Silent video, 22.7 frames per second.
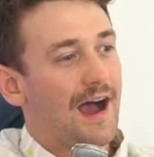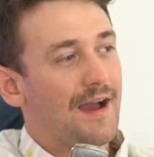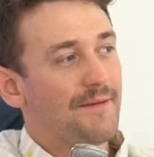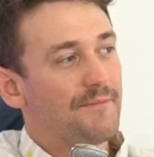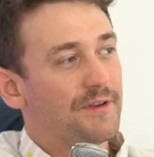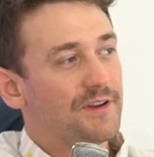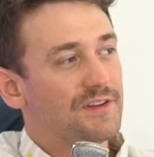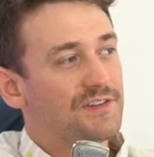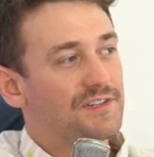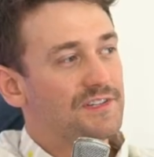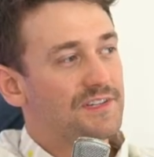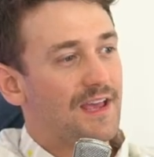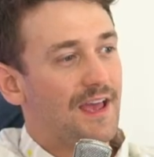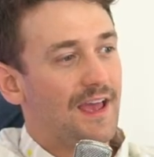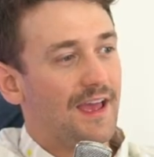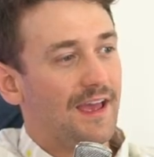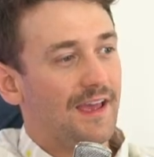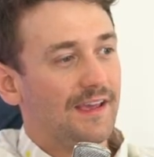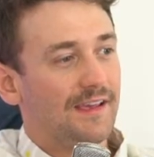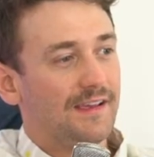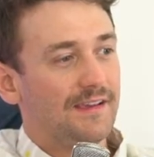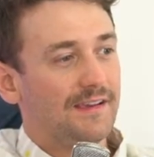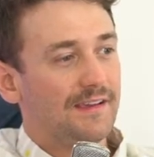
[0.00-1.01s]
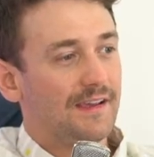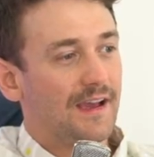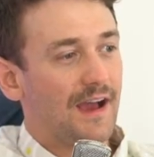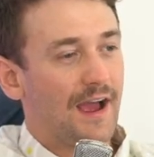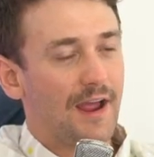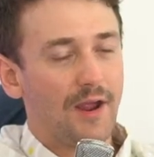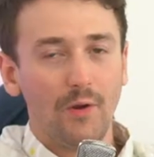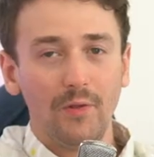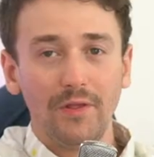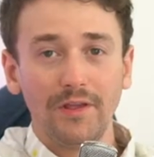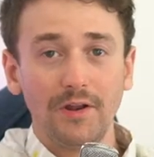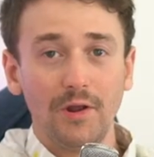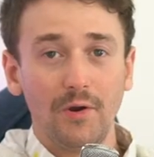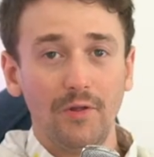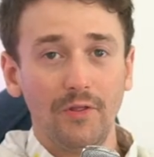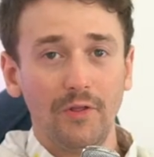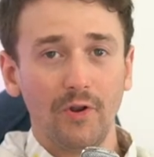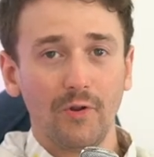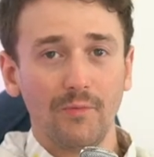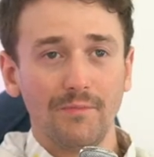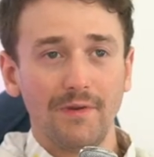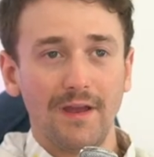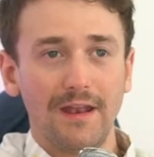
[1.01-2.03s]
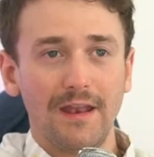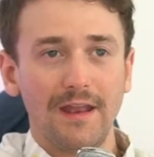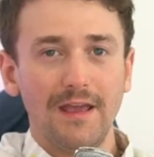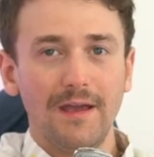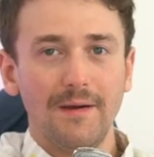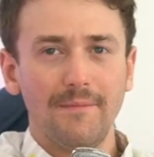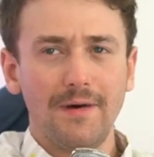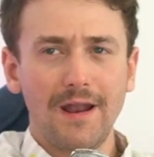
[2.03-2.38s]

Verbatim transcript: I'm gonna say. I only know a little bit,